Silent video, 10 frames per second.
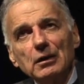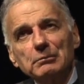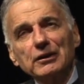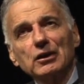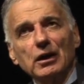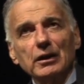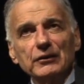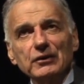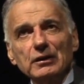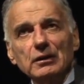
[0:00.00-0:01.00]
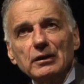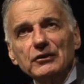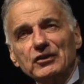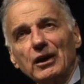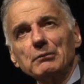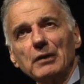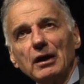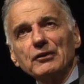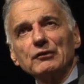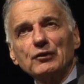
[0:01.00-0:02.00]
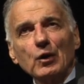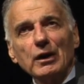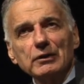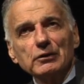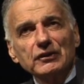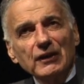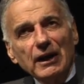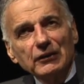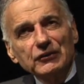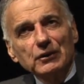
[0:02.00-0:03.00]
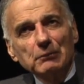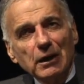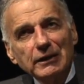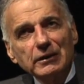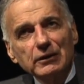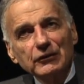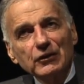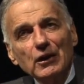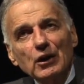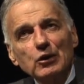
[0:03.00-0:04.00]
because some of the 400,000 miners